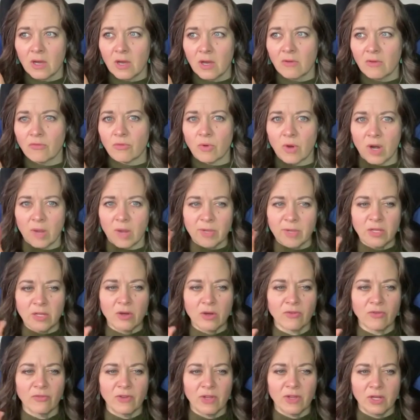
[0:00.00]
of rubbing
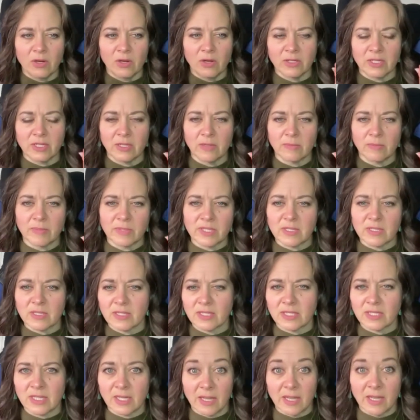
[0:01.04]
your fingertips
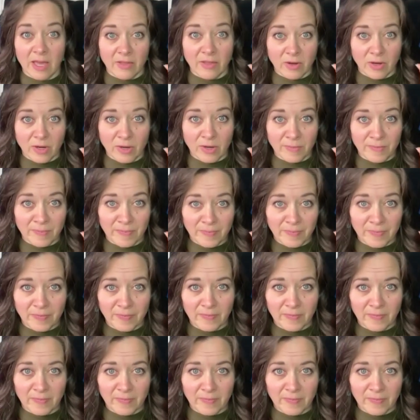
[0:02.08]
together.